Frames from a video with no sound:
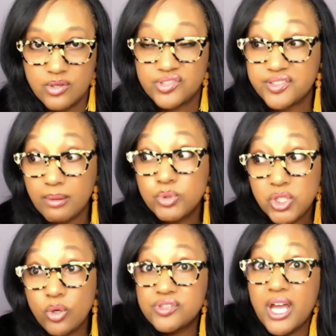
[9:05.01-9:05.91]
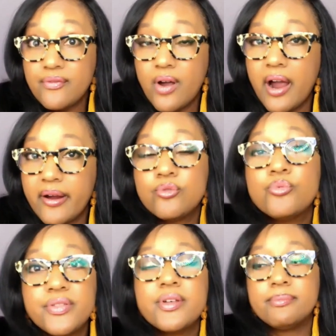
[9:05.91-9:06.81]
Some shows have higher
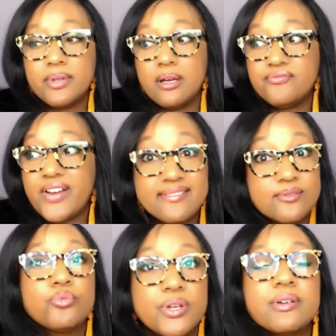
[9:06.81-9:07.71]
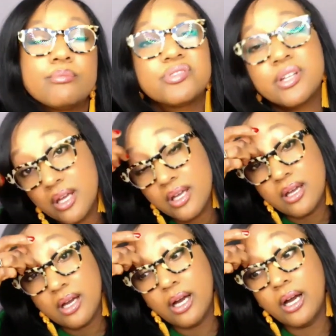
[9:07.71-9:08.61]
rhythm, faster rhythms.
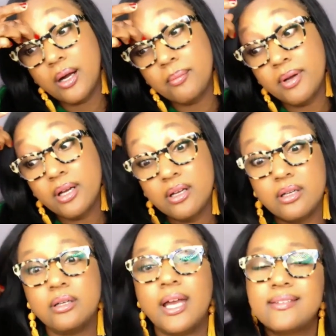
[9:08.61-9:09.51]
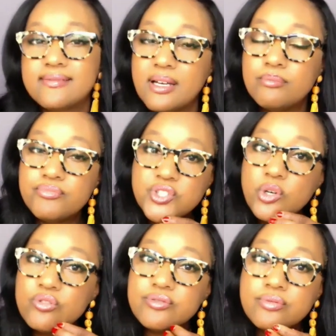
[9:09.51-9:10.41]
And some
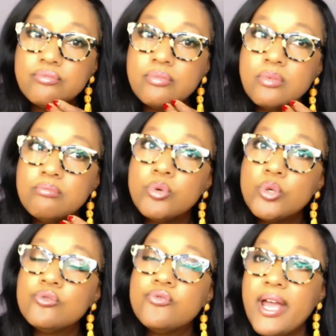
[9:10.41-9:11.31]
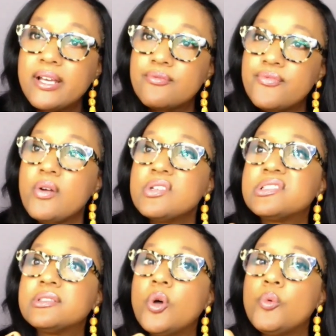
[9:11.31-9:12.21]
shows move at a very
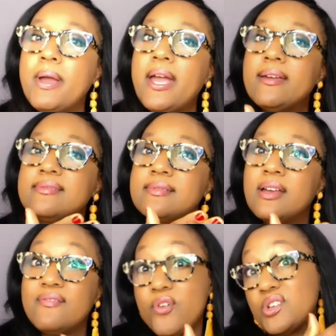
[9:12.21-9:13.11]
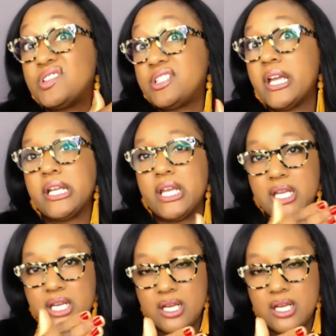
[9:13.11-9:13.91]
slow pace and very steady.